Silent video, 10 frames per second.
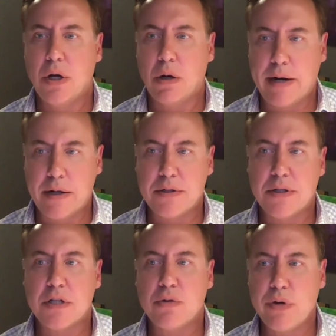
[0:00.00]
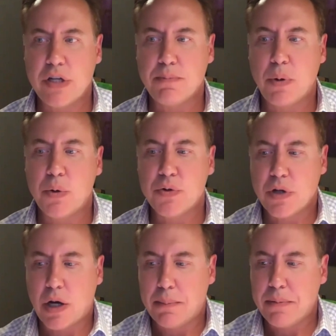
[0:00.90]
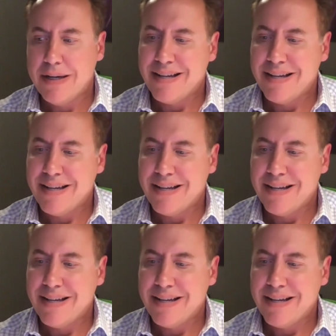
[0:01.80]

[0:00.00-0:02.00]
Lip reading: Around 6 weeks post-op,